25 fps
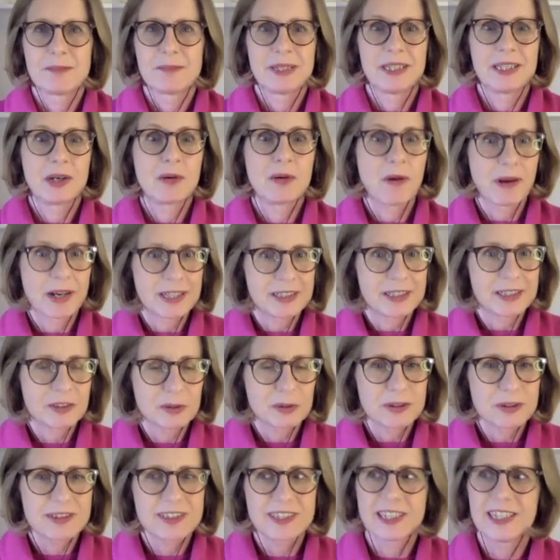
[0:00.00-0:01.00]
be quite
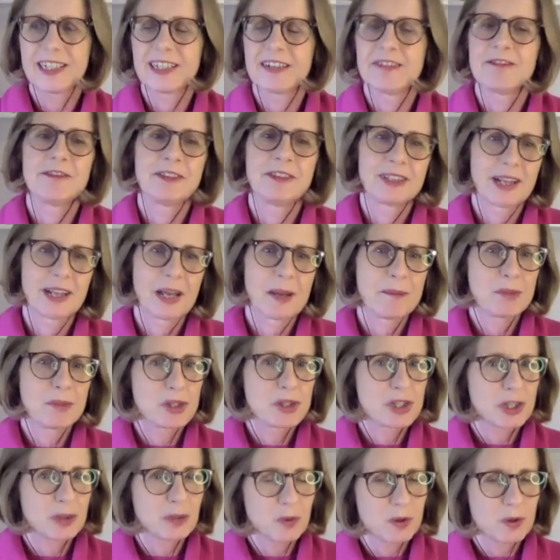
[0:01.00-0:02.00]
exhausting and feel like
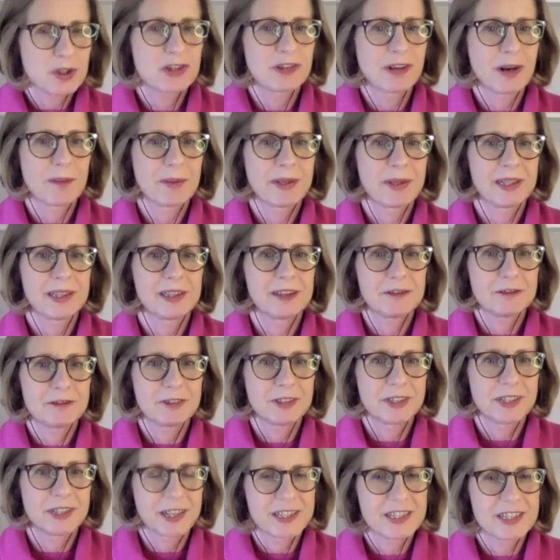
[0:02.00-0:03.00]
pushing water uphill
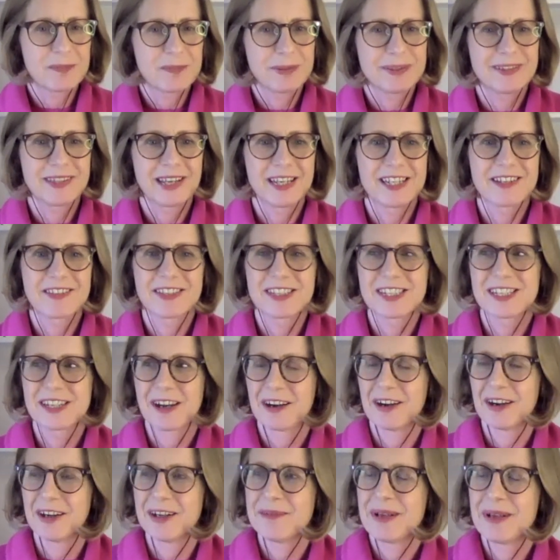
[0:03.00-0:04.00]
for 90% of the
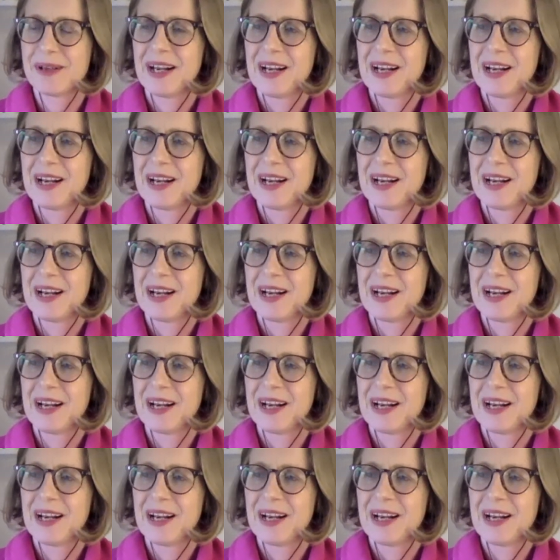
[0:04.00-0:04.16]
time.